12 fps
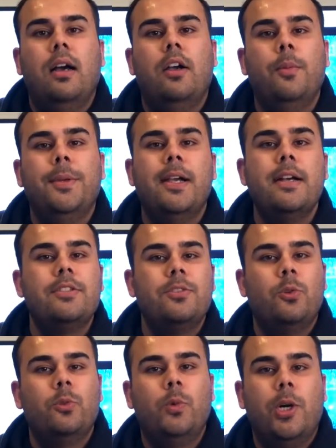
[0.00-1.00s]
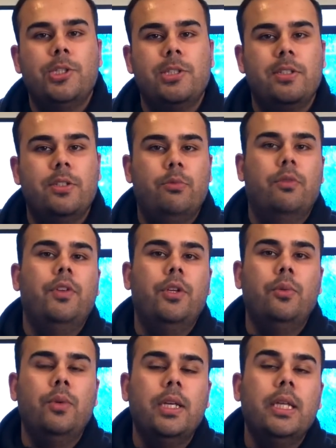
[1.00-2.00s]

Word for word: I hope you guys enjoyed watching this review.